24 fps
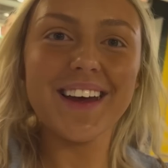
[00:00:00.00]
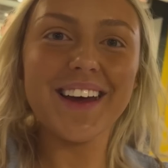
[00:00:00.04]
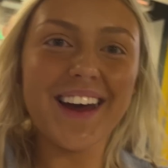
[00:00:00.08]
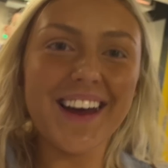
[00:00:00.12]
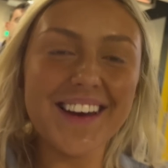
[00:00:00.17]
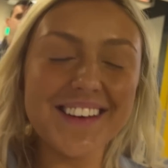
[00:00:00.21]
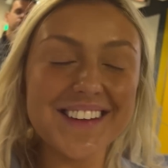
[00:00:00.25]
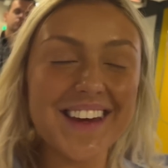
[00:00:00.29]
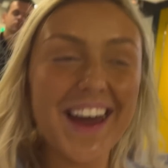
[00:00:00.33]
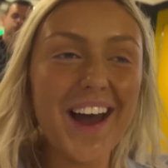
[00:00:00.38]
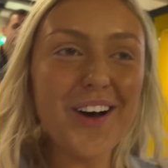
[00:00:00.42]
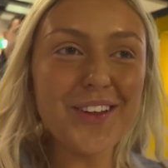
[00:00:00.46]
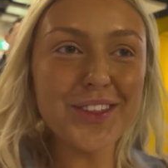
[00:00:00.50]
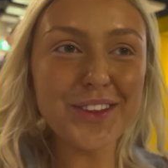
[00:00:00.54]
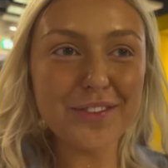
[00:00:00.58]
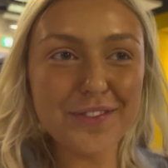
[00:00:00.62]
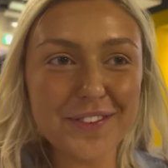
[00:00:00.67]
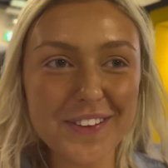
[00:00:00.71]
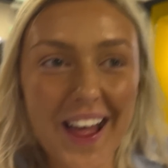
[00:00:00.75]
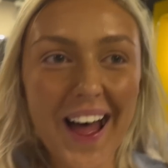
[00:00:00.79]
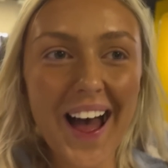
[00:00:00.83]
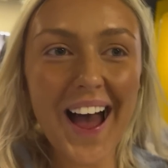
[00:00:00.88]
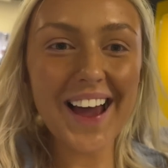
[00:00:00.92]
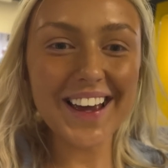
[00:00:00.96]
and get on the
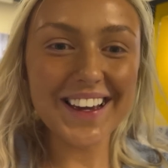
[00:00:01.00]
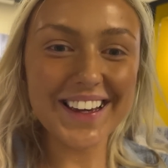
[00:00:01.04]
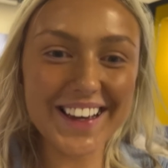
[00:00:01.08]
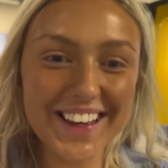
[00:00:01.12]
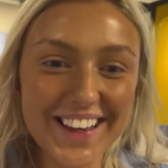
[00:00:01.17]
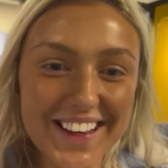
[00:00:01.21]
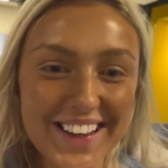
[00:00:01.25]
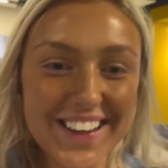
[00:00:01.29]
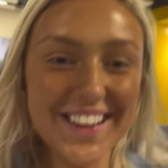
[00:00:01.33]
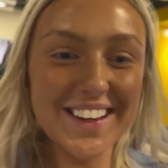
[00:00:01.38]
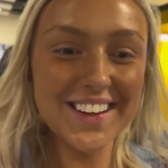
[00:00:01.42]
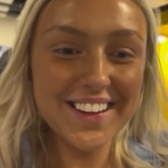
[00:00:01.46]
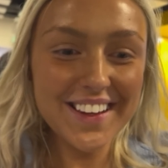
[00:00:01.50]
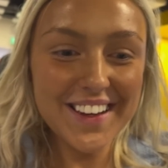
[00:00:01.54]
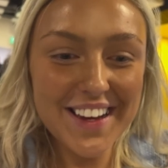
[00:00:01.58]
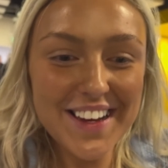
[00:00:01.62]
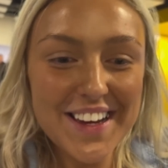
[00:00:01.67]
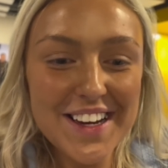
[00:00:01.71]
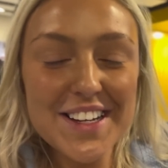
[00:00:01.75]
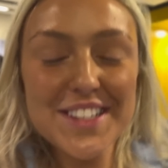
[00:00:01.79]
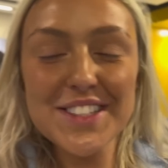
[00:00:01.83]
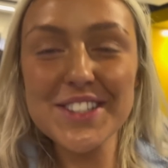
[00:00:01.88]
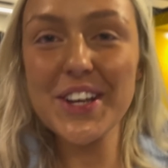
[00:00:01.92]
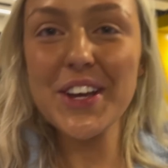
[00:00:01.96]
flight.
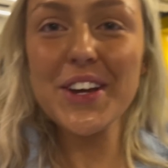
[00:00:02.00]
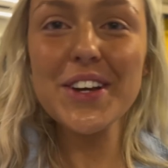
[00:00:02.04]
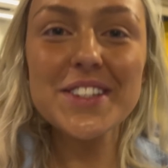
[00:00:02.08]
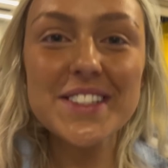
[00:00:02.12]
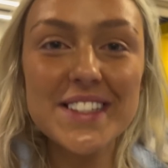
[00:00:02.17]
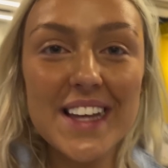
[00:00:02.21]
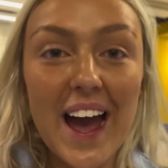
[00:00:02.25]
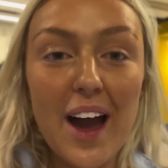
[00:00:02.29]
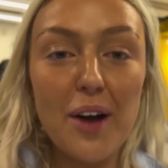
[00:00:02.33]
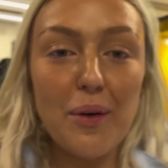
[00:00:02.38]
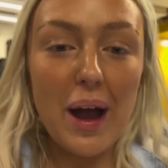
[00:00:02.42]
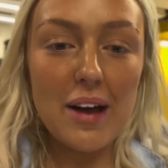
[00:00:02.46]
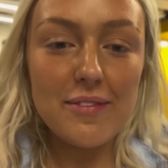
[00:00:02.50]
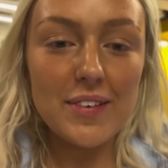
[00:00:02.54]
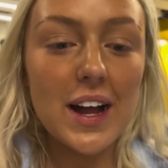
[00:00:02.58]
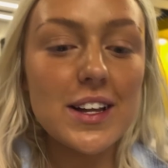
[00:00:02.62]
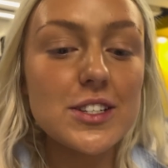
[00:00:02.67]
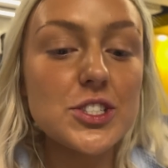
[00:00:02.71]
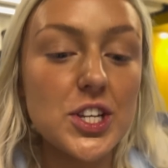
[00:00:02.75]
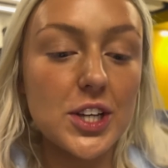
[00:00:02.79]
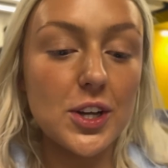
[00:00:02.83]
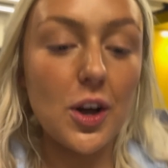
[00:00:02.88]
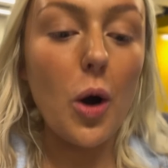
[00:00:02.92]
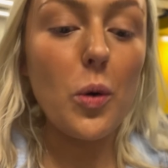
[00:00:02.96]
Turns out I've
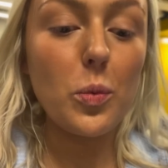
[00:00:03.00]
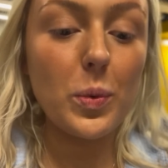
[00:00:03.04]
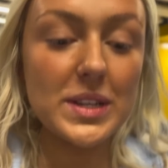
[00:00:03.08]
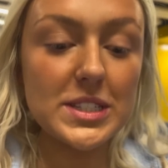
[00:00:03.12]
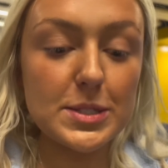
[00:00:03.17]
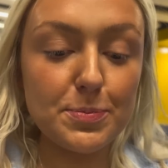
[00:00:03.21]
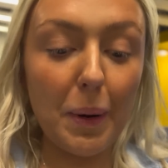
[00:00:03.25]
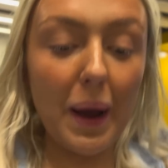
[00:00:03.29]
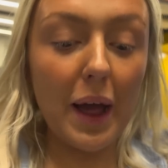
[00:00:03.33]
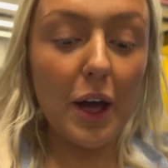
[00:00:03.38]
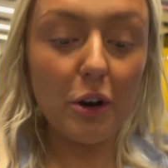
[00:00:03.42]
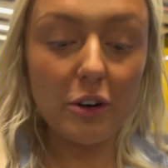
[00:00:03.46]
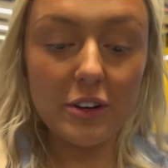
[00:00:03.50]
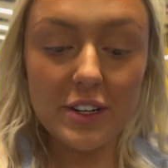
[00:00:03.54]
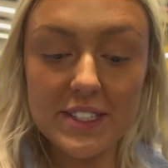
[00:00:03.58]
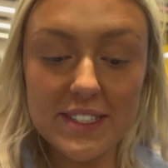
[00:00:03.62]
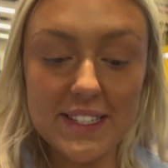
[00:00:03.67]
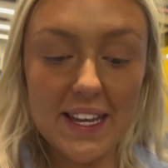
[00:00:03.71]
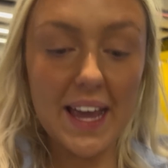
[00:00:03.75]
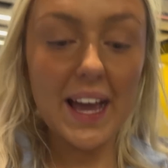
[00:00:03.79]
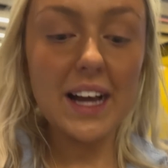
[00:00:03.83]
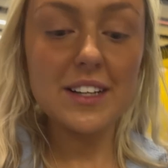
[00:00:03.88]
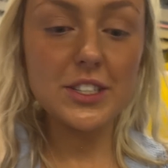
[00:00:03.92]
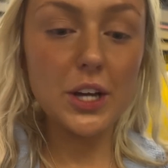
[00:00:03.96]
actually got Wizz
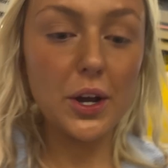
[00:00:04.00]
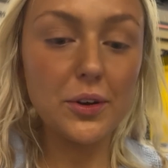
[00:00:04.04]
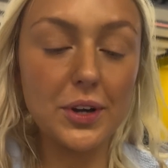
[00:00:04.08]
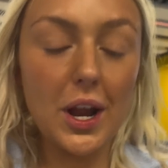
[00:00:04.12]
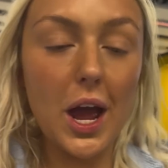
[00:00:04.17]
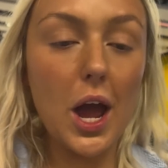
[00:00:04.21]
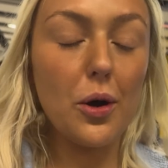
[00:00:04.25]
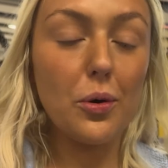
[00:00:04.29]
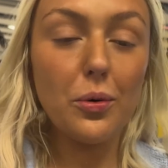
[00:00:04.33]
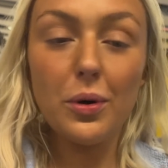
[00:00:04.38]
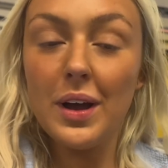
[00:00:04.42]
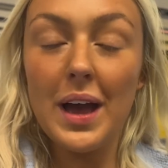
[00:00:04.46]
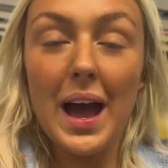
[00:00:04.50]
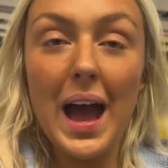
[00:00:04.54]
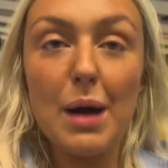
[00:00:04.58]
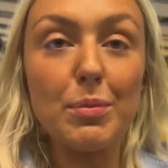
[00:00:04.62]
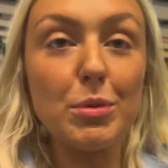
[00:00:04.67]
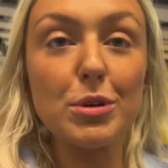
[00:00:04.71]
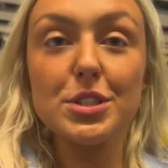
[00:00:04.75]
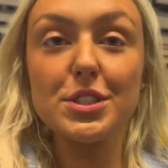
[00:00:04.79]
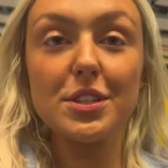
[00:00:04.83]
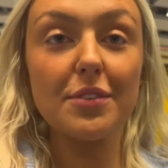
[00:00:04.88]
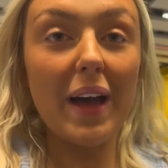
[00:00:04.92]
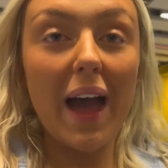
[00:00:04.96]
priority. I don't know, I
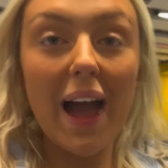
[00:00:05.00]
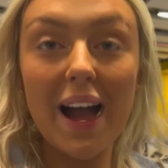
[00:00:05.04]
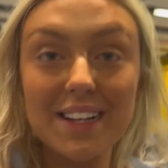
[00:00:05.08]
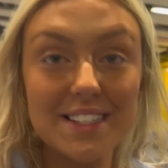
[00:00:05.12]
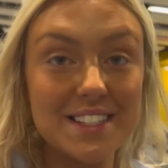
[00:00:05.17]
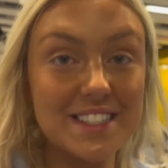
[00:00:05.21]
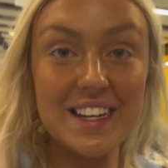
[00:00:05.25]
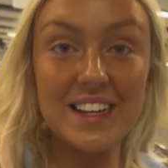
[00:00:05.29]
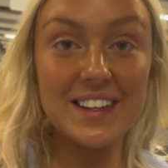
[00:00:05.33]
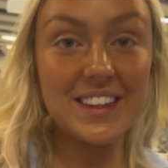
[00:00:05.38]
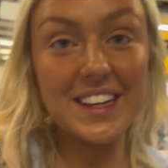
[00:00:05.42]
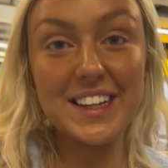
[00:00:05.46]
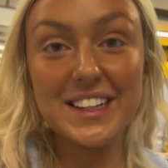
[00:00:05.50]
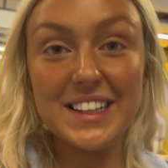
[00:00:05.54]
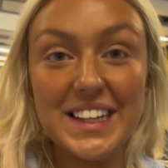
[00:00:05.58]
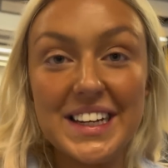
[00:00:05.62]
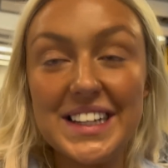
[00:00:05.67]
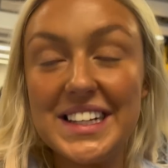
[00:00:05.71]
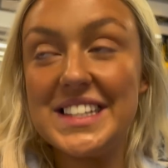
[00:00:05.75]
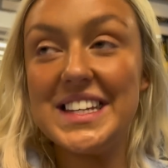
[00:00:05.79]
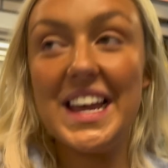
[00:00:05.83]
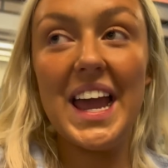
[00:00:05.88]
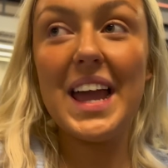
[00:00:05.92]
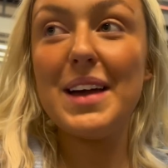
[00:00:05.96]
must have accidentally
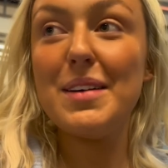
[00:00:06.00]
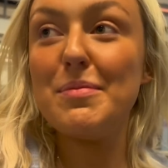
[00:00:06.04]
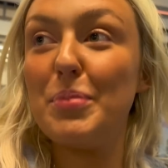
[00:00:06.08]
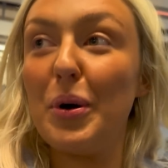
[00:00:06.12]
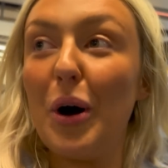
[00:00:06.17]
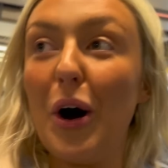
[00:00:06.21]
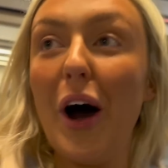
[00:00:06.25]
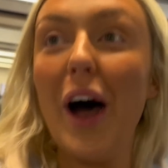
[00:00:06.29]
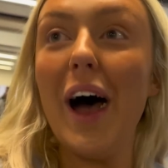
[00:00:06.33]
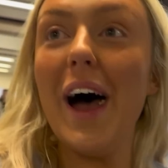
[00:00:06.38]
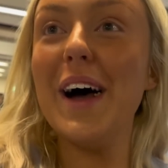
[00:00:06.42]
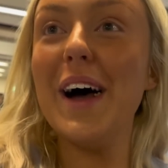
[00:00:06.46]
clicked it, but